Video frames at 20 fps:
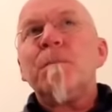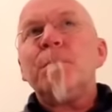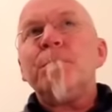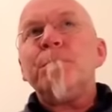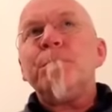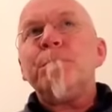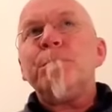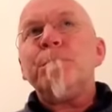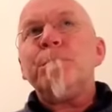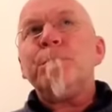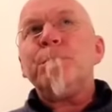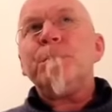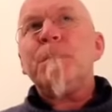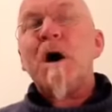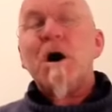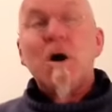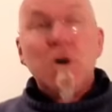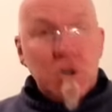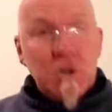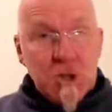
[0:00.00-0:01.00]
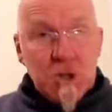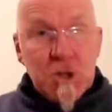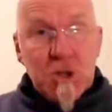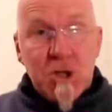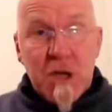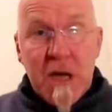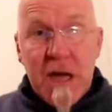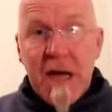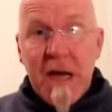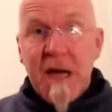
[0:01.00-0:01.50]

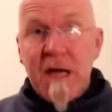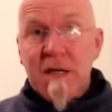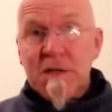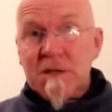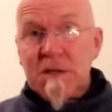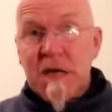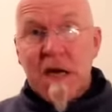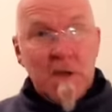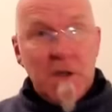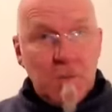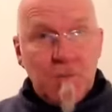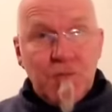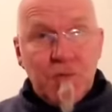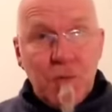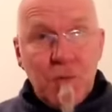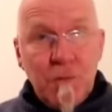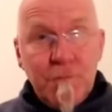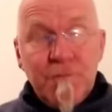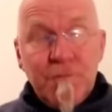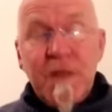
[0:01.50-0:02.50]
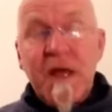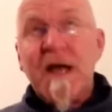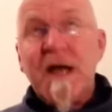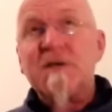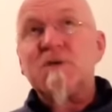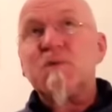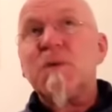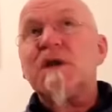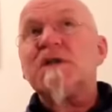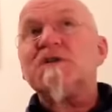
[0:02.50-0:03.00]
March and April,
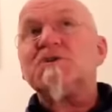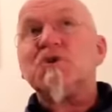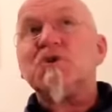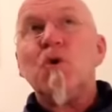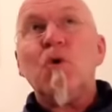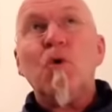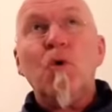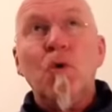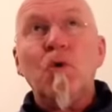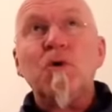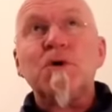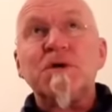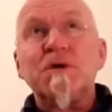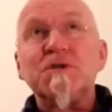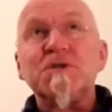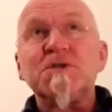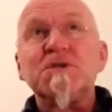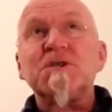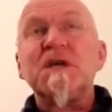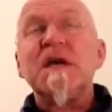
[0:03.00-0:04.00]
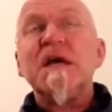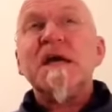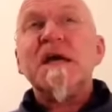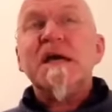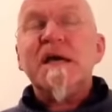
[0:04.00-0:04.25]
as well as August,